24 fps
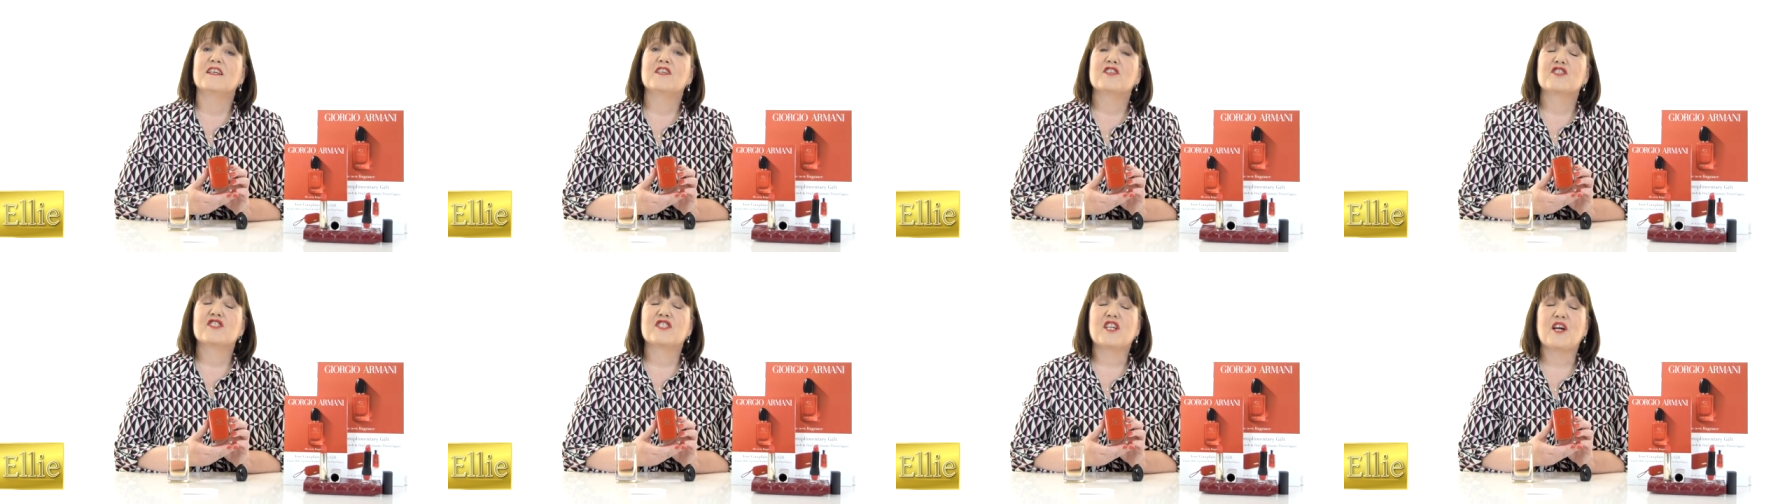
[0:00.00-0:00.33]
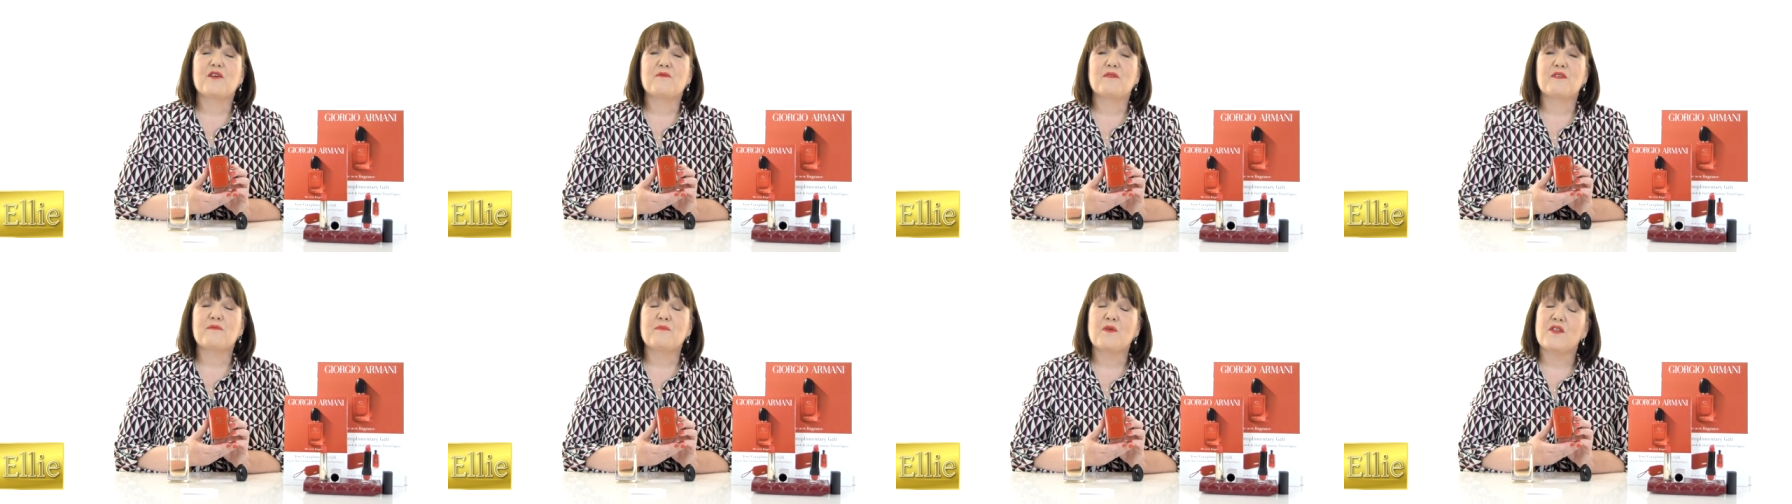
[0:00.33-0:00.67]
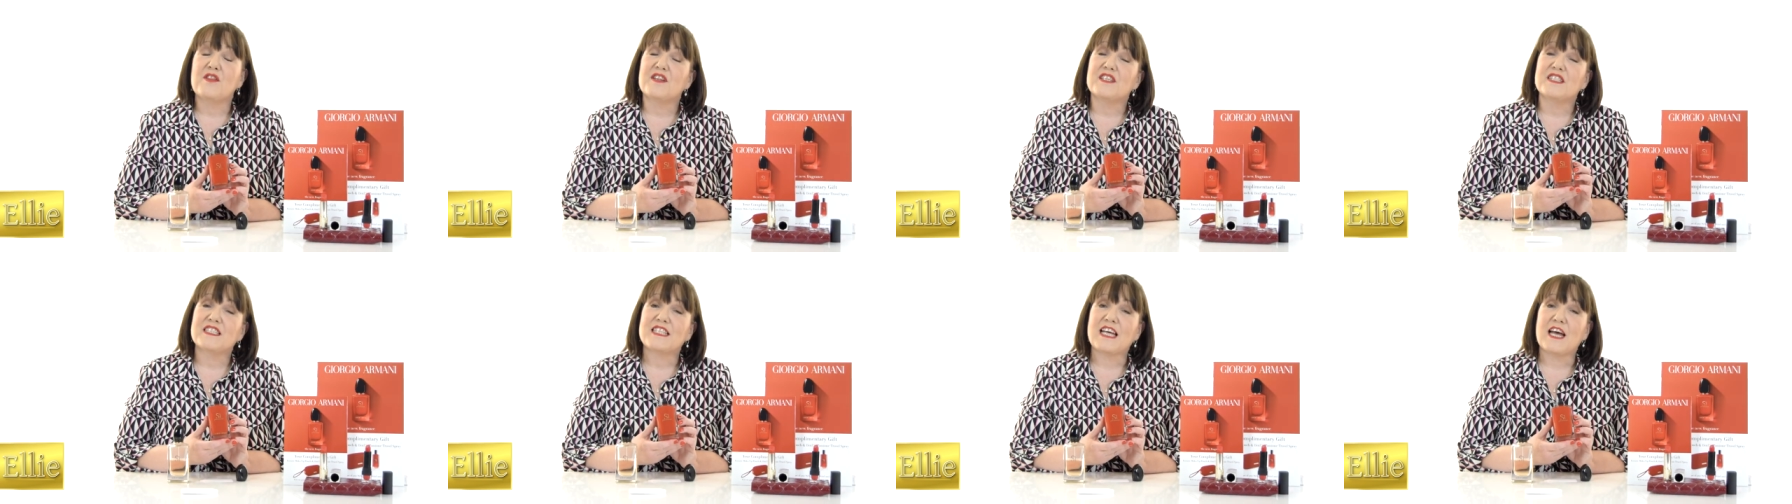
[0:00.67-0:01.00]
So with
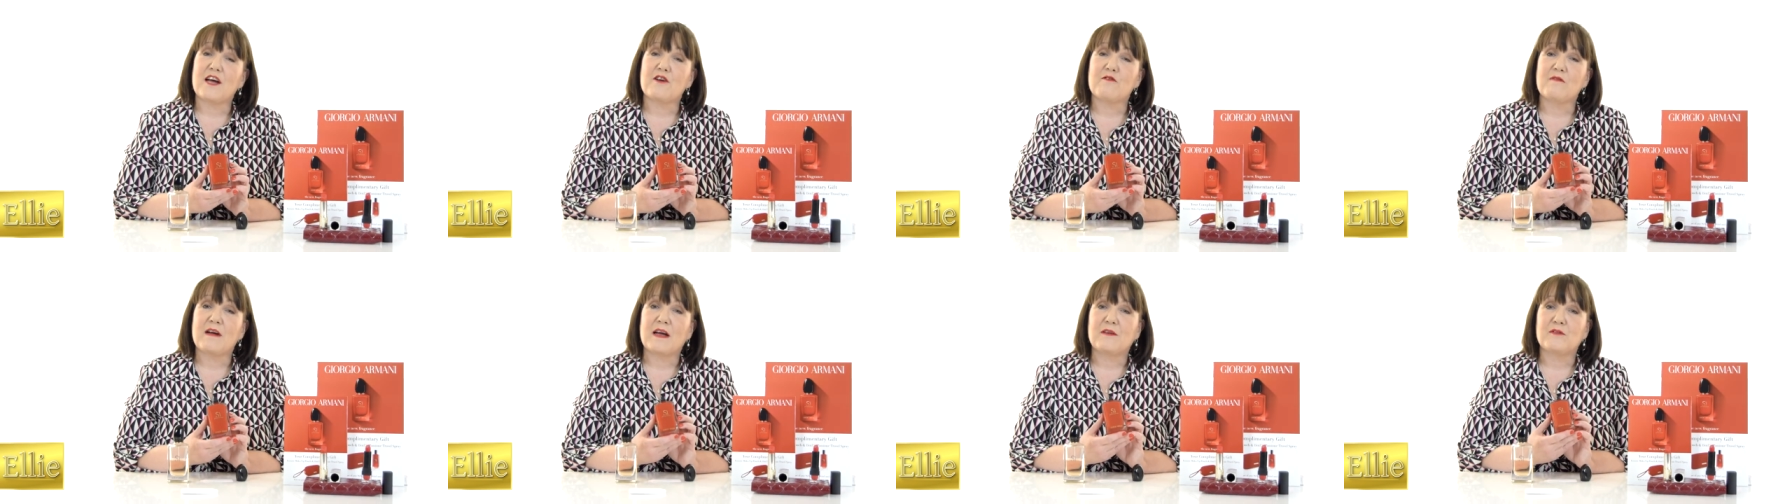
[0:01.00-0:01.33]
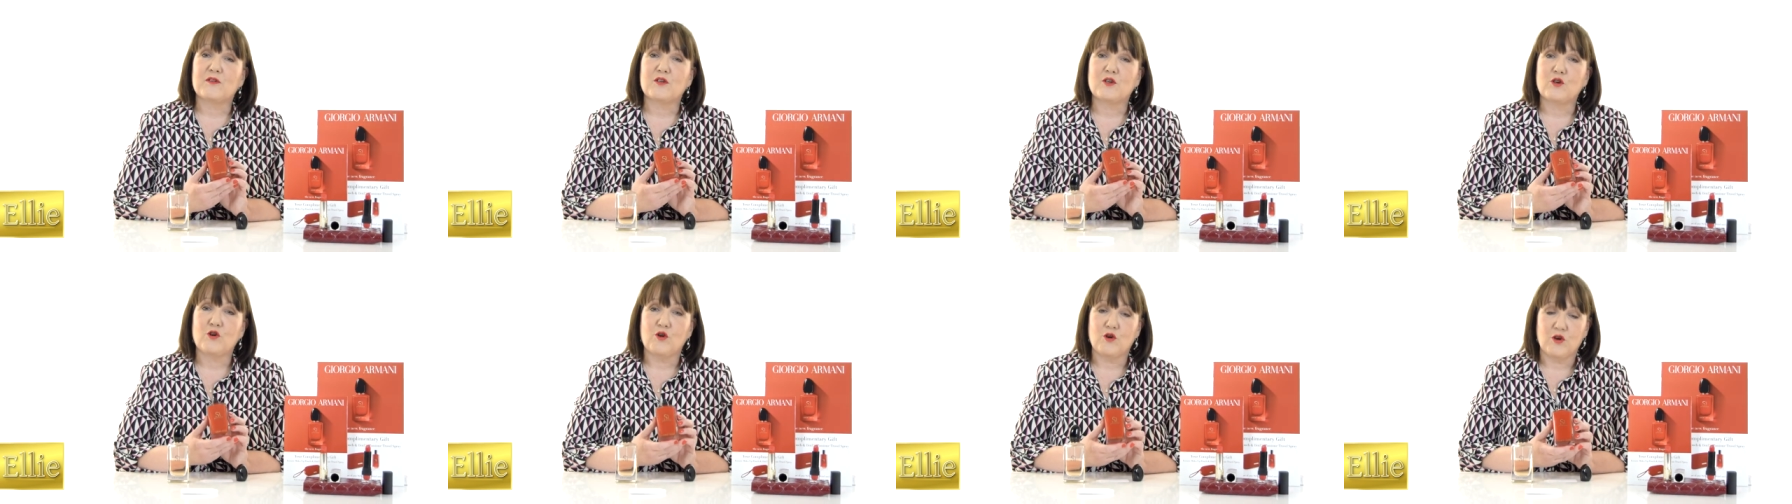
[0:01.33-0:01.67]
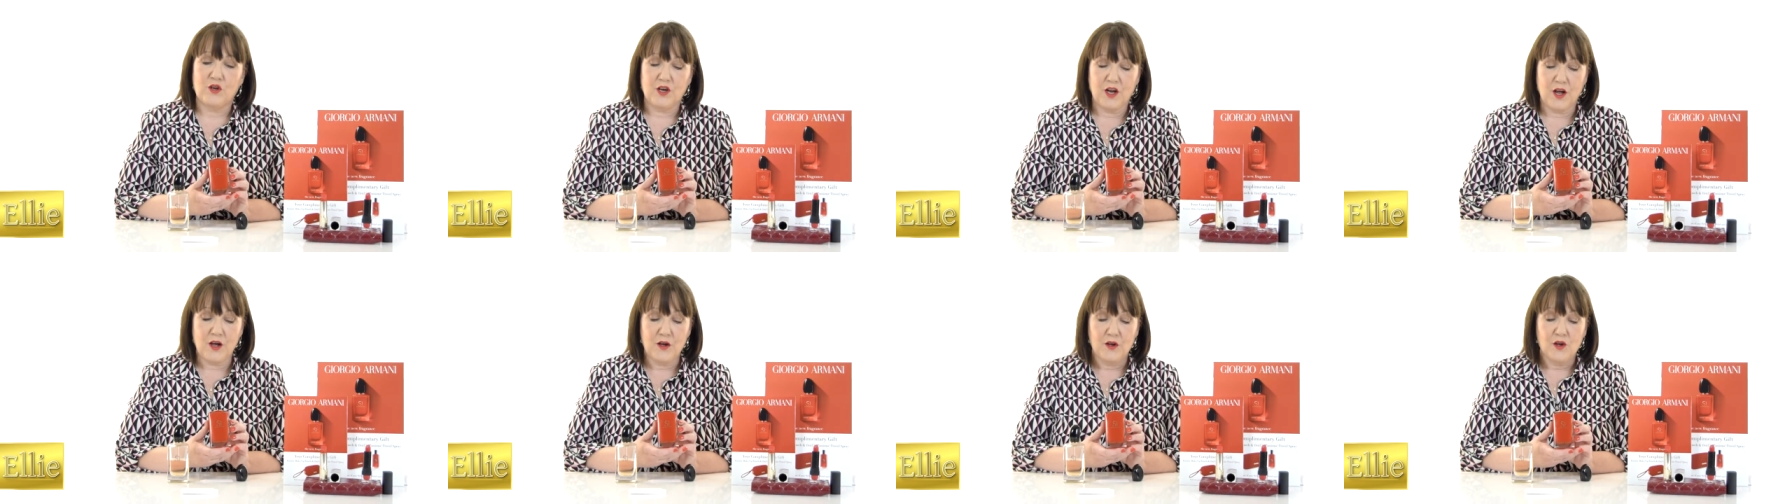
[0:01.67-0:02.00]
Mother's Day around the
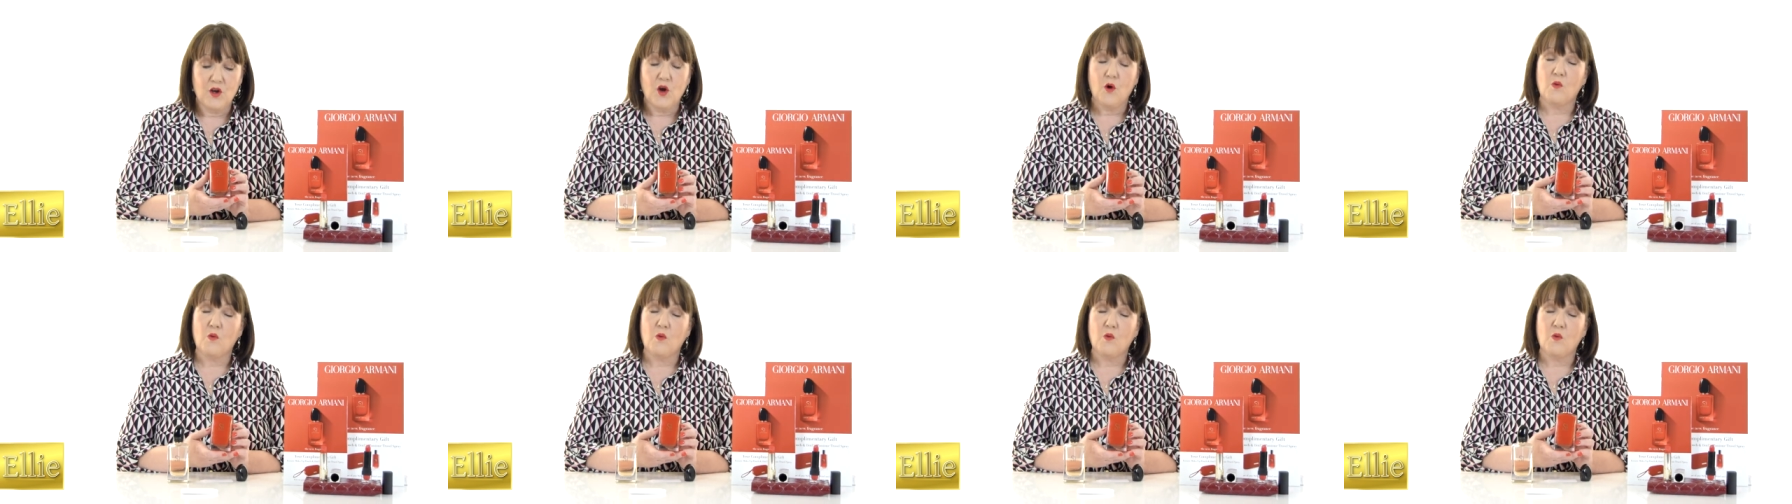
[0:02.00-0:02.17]
corner,